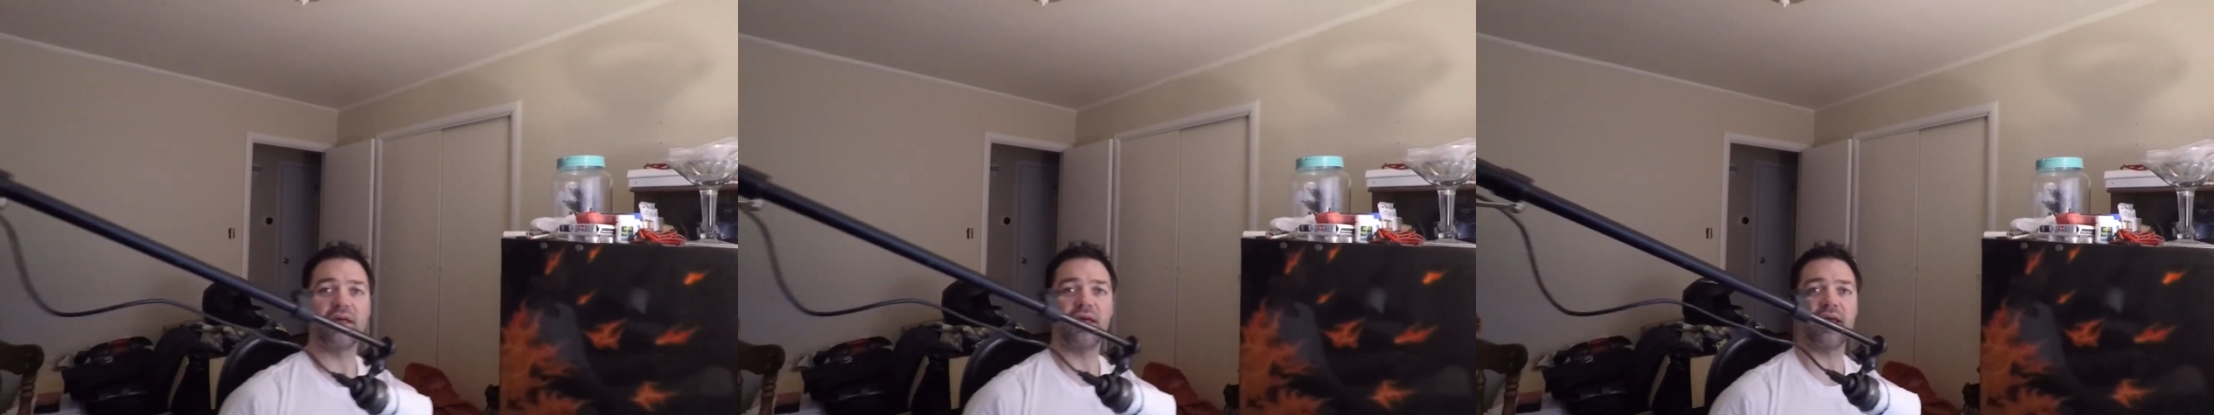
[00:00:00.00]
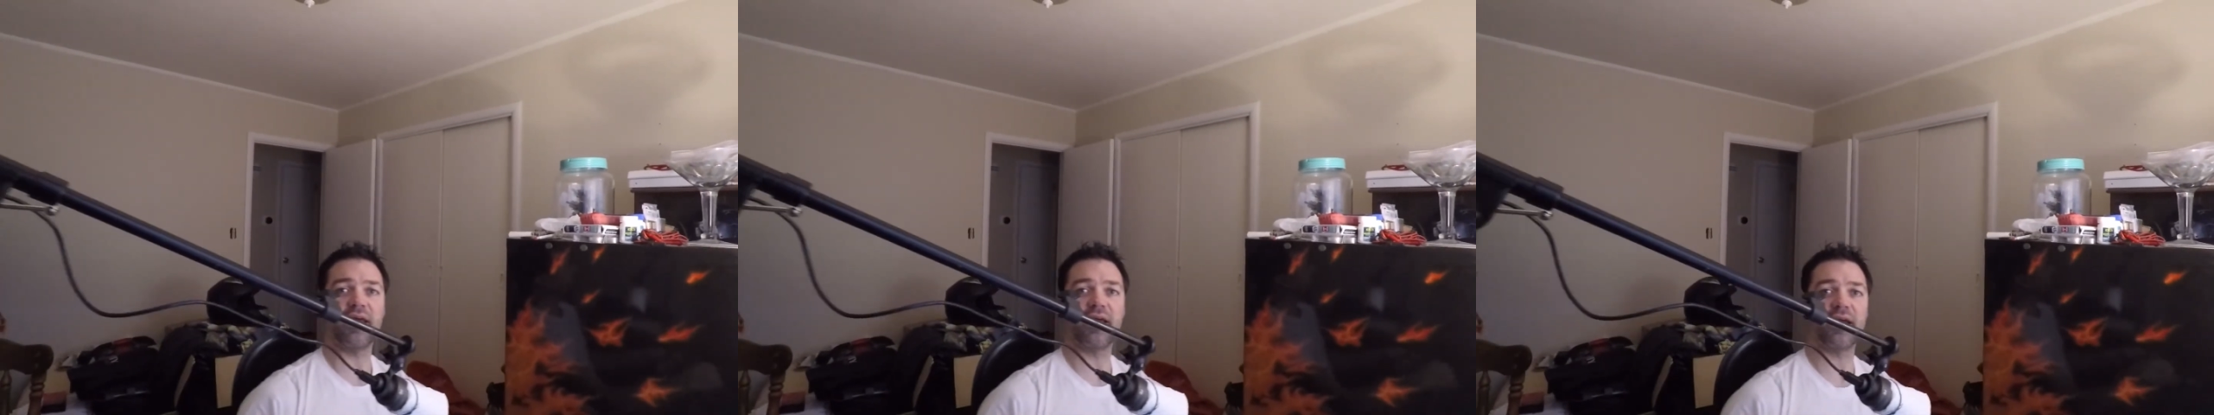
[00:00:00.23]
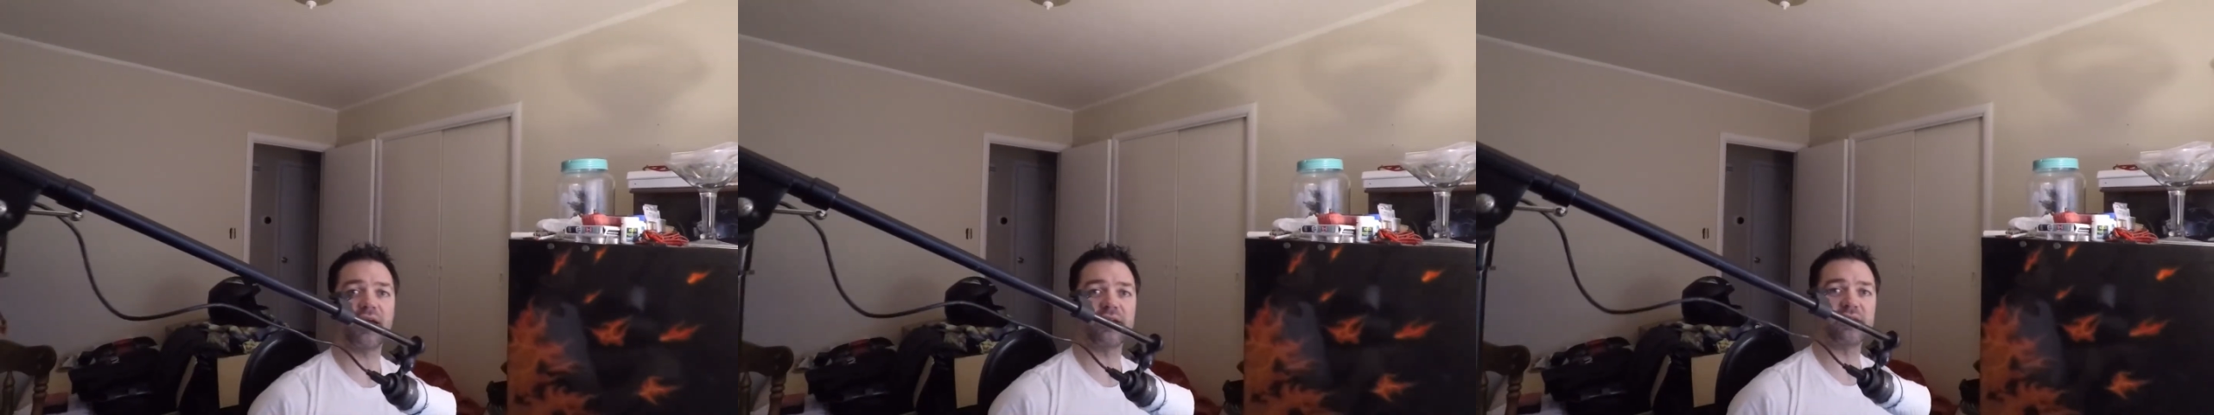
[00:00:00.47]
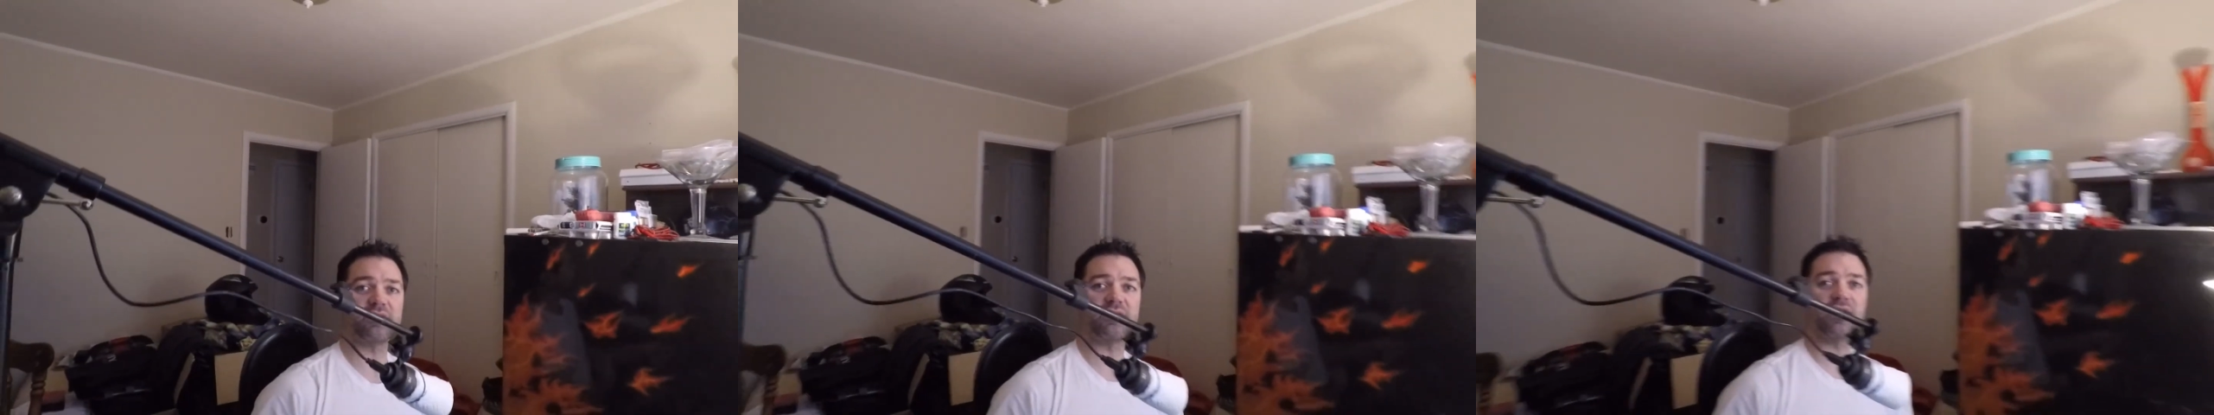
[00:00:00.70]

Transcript: And